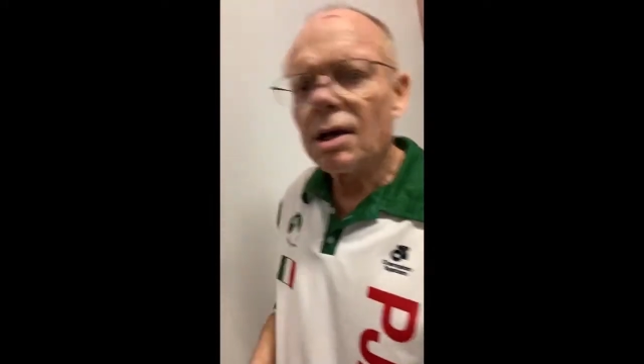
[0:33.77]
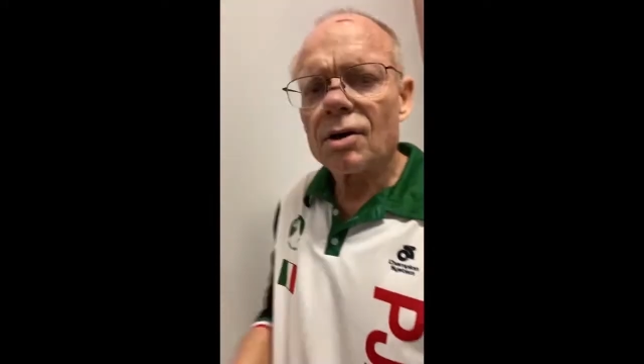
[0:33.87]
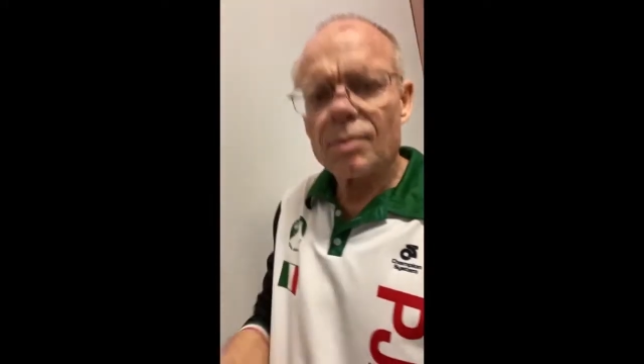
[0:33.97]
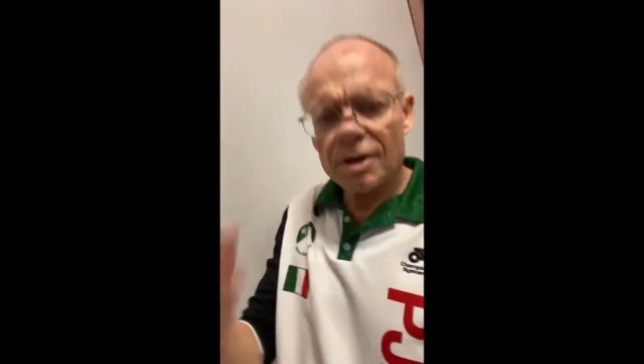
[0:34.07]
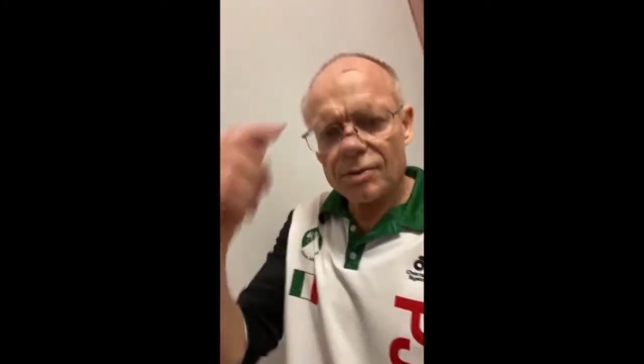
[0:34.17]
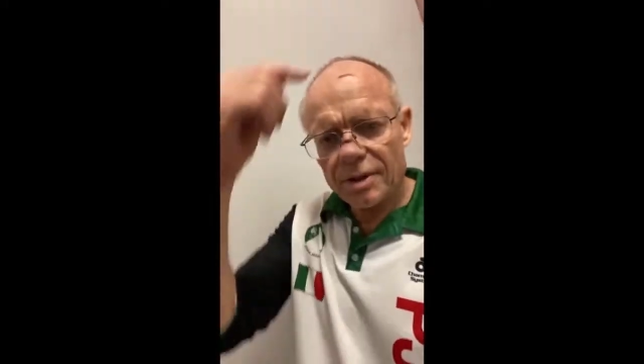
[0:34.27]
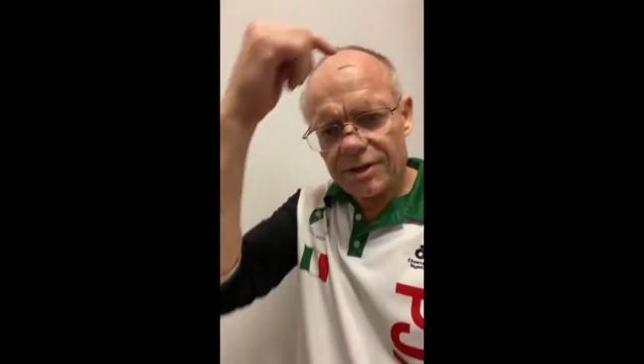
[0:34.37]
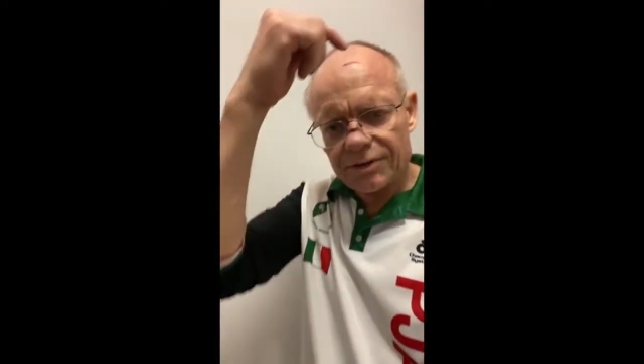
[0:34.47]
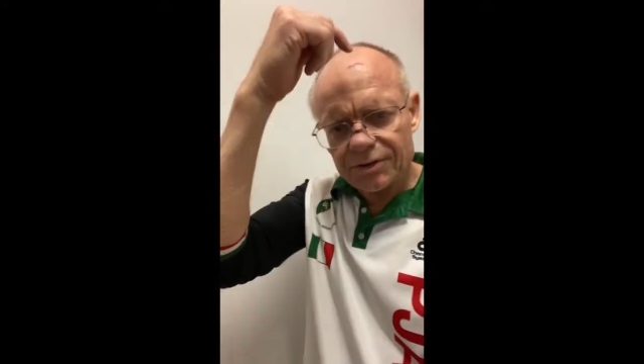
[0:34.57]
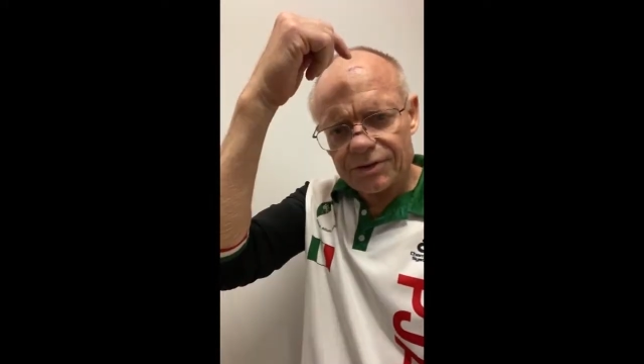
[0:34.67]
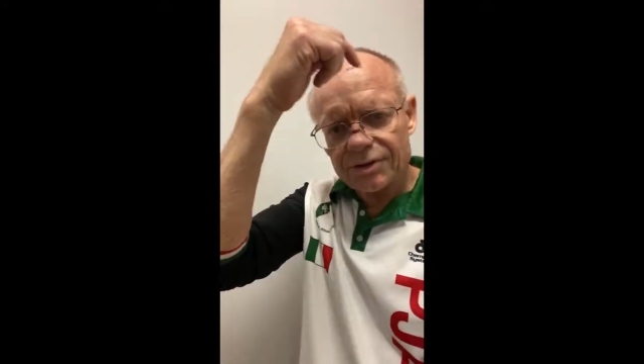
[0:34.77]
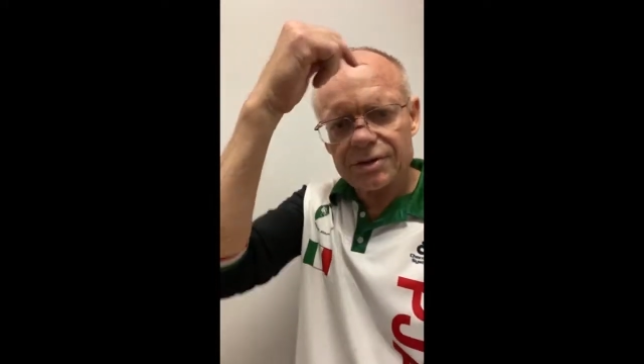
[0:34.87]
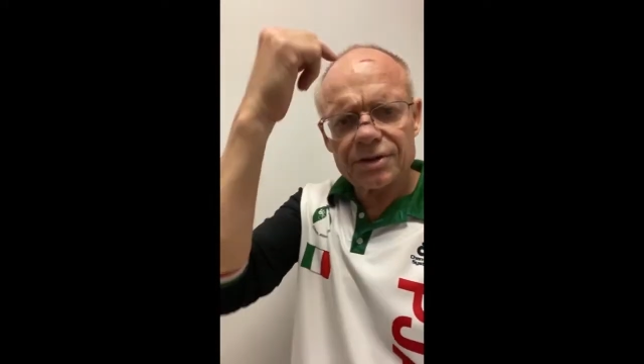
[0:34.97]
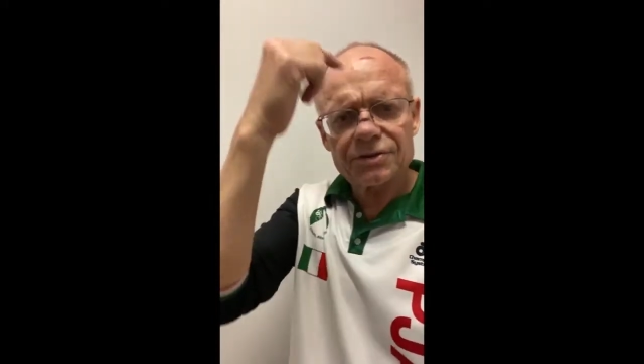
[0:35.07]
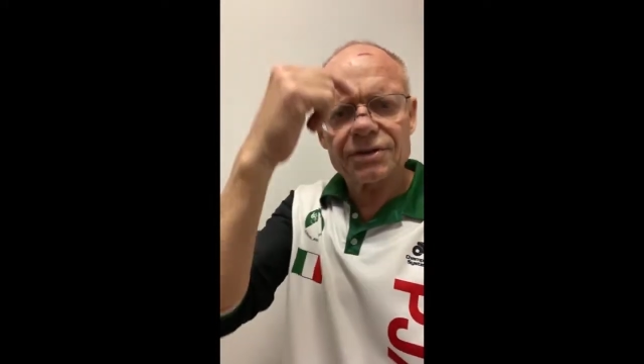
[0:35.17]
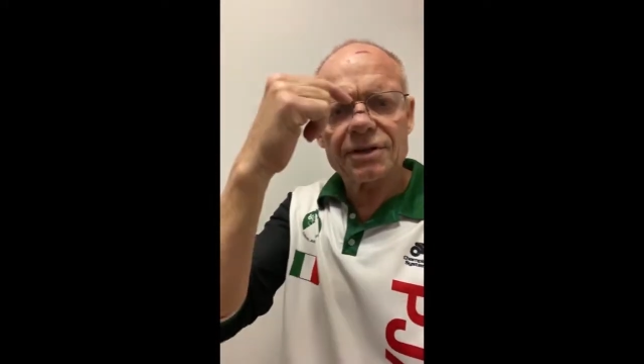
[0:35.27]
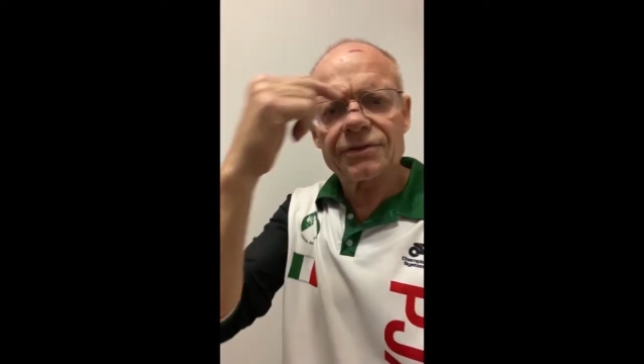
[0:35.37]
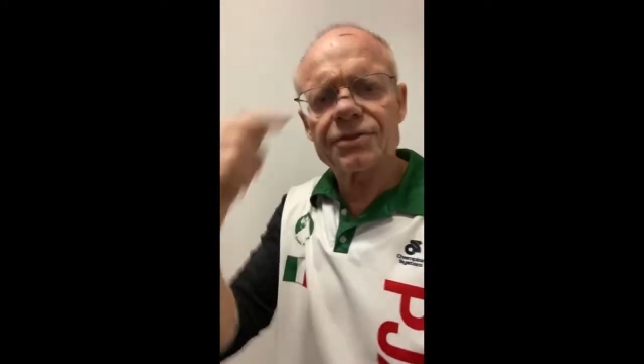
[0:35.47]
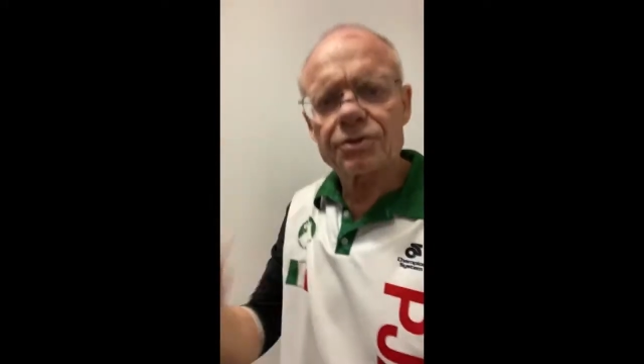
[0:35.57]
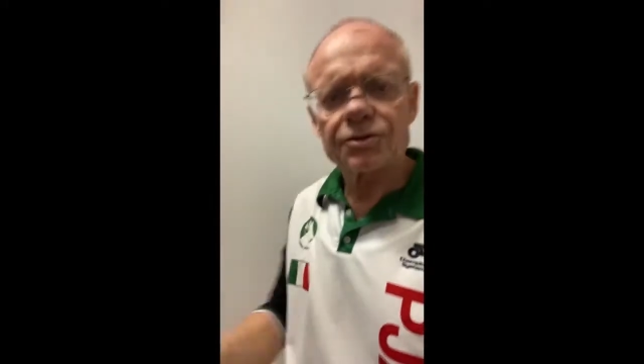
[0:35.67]
Oh, by the way, this stuff
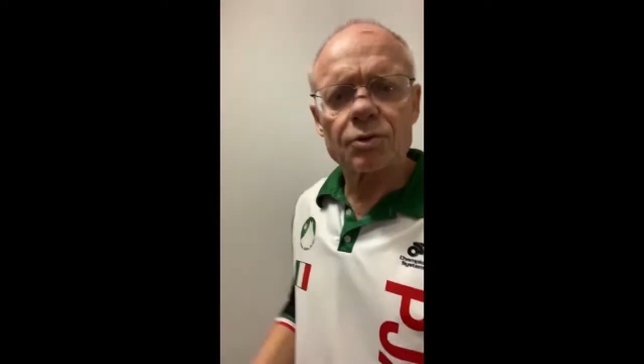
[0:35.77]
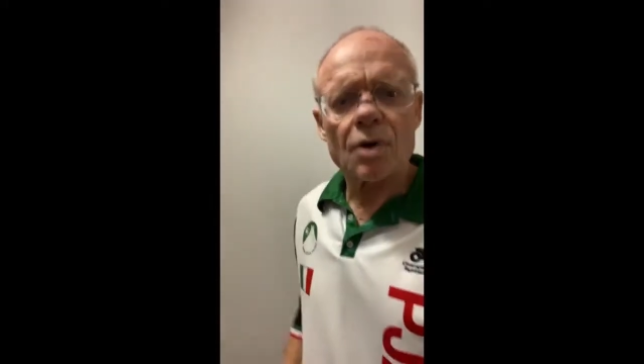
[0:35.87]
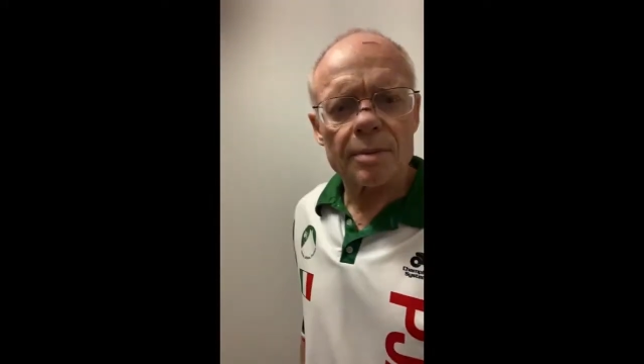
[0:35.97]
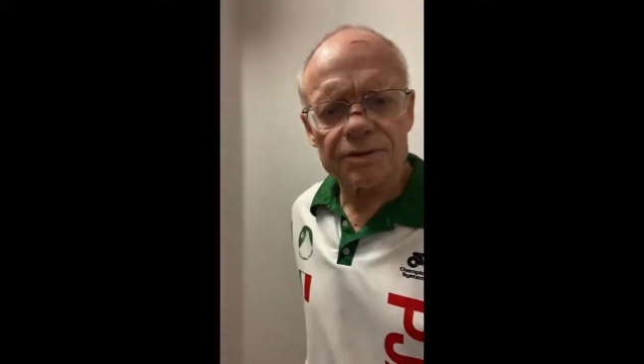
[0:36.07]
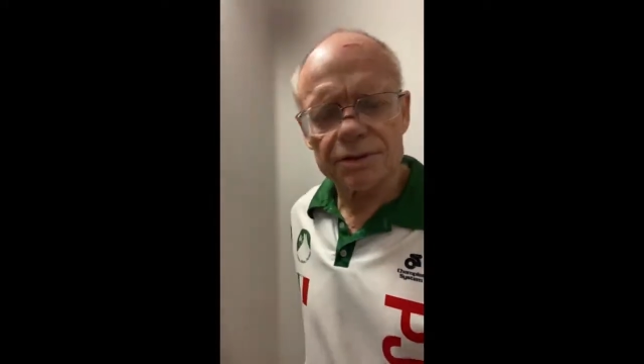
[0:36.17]
is squamous.